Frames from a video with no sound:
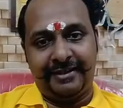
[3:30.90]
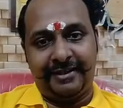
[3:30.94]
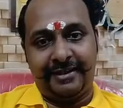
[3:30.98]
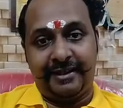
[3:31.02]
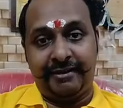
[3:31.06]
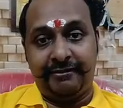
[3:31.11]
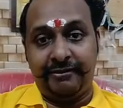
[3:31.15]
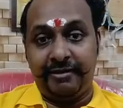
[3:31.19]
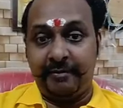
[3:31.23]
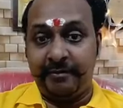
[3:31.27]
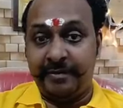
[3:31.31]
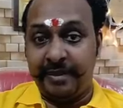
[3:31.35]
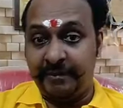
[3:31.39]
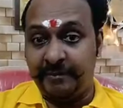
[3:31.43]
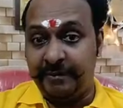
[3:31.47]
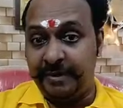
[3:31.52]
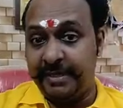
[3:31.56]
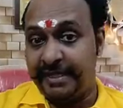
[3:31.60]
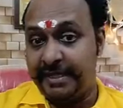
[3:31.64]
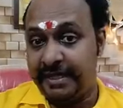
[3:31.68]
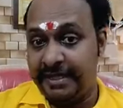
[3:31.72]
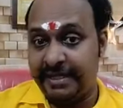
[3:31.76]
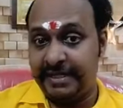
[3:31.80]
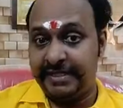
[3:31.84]
Our
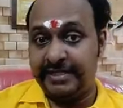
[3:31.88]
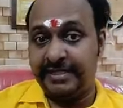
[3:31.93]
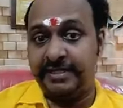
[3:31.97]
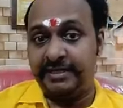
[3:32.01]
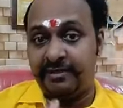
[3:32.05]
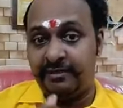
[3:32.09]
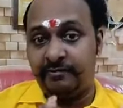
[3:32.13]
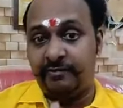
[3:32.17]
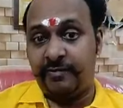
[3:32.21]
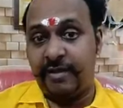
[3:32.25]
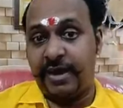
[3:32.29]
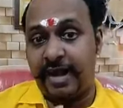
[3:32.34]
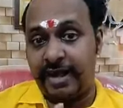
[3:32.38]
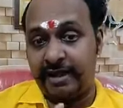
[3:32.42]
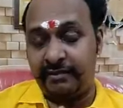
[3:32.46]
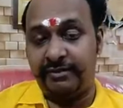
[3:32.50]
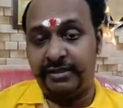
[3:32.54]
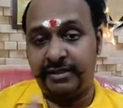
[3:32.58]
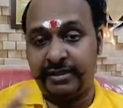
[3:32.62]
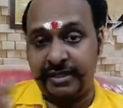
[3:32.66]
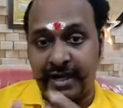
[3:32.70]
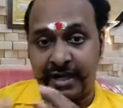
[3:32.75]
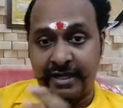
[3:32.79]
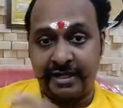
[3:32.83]
BPT is in par
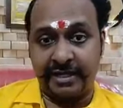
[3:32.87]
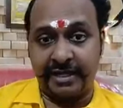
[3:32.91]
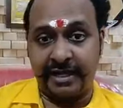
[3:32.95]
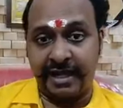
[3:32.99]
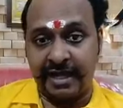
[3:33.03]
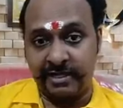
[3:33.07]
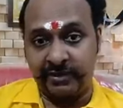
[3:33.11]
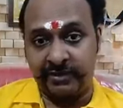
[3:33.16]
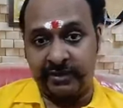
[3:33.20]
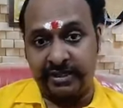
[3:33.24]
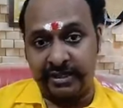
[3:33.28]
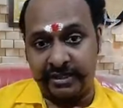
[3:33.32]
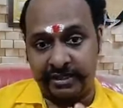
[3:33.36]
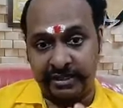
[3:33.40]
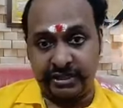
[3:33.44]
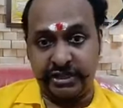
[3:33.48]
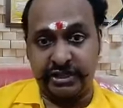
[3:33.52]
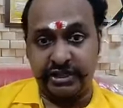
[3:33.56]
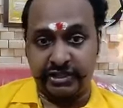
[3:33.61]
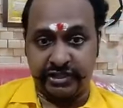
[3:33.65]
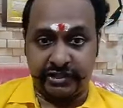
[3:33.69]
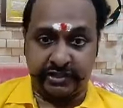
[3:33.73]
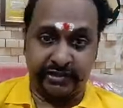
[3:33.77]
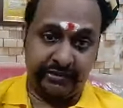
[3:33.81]
with the undergraduate
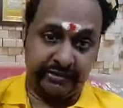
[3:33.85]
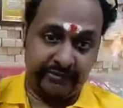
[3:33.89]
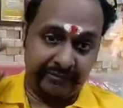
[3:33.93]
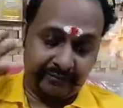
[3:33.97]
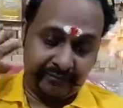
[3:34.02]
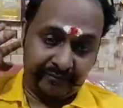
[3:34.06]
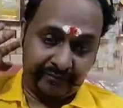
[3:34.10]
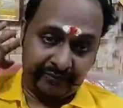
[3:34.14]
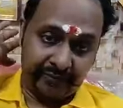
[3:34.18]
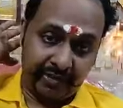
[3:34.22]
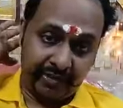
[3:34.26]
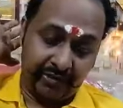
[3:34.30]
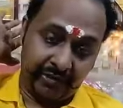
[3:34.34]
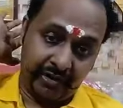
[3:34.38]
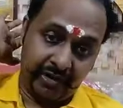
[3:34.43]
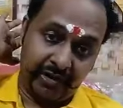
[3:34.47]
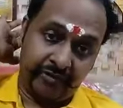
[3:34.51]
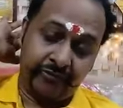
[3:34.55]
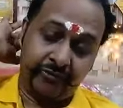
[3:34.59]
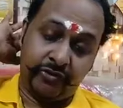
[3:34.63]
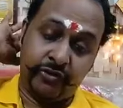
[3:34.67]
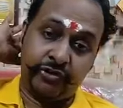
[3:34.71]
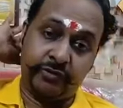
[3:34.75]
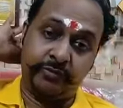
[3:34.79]
education. Okay,
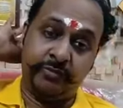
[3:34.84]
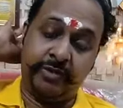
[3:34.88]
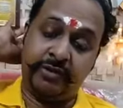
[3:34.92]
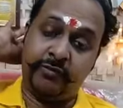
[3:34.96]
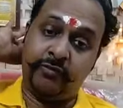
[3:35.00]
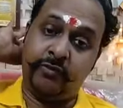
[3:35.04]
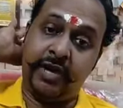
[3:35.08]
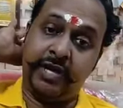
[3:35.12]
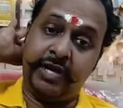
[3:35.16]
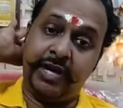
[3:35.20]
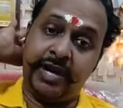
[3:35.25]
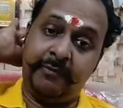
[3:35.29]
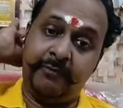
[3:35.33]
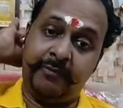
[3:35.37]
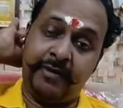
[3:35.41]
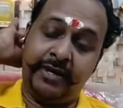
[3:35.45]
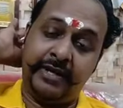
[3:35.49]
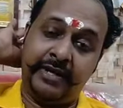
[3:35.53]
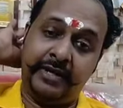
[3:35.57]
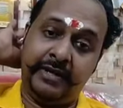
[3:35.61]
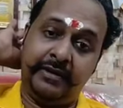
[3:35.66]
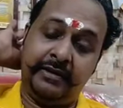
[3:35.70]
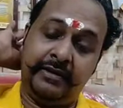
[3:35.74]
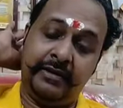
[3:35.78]
of course, but what
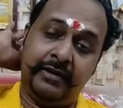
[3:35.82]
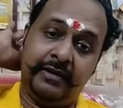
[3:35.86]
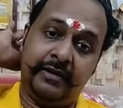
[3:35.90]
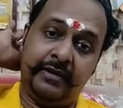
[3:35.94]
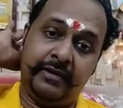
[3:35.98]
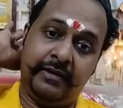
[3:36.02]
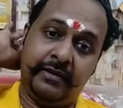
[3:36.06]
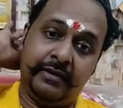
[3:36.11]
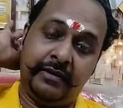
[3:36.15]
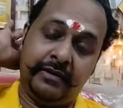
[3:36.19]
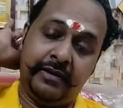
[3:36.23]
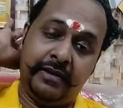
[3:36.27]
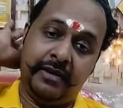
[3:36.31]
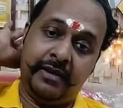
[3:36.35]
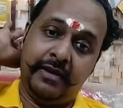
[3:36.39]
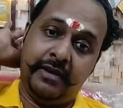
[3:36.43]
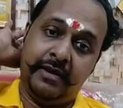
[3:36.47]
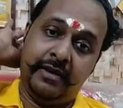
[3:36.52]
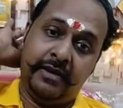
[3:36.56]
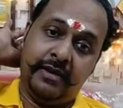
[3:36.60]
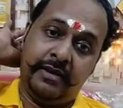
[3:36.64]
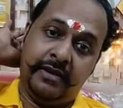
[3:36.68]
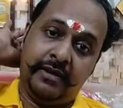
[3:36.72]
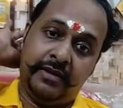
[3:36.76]
happened in uh,
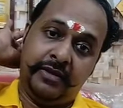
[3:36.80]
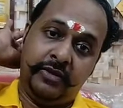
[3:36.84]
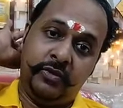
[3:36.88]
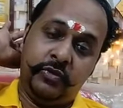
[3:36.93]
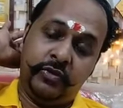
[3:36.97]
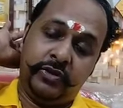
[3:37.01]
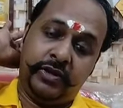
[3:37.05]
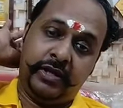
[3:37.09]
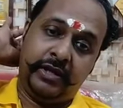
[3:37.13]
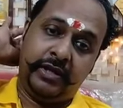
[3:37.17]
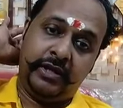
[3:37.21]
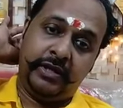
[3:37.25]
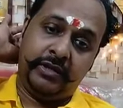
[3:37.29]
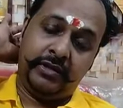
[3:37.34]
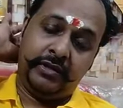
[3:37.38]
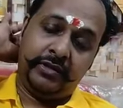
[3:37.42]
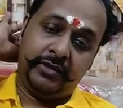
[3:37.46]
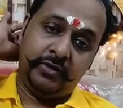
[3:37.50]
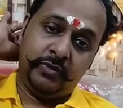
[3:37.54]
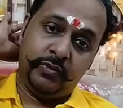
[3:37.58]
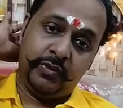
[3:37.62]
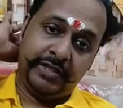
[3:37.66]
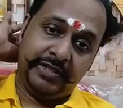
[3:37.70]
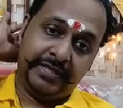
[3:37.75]

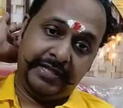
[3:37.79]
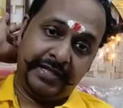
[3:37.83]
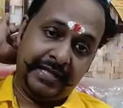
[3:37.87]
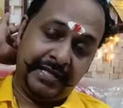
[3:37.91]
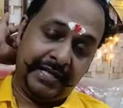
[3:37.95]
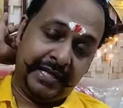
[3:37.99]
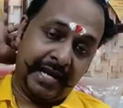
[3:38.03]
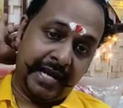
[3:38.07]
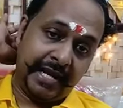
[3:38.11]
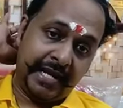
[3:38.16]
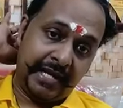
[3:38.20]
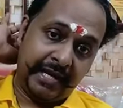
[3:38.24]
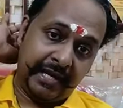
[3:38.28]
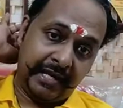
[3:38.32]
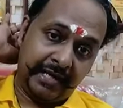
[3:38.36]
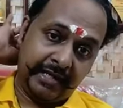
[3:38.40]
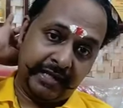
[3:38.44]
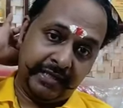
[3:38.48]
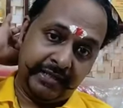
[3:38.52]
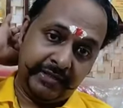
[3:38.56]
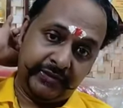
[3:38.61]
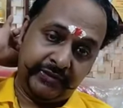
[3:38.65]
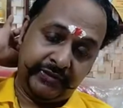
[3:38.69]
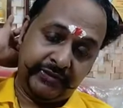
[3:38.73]
UK, US and Canada
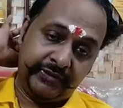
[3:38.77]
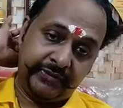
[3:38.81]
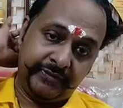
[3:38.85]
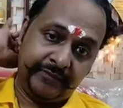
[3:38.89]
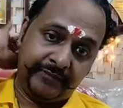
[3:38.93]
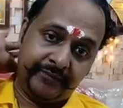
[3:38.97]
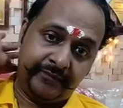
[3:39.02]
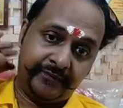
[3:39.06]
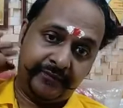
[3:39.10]
is,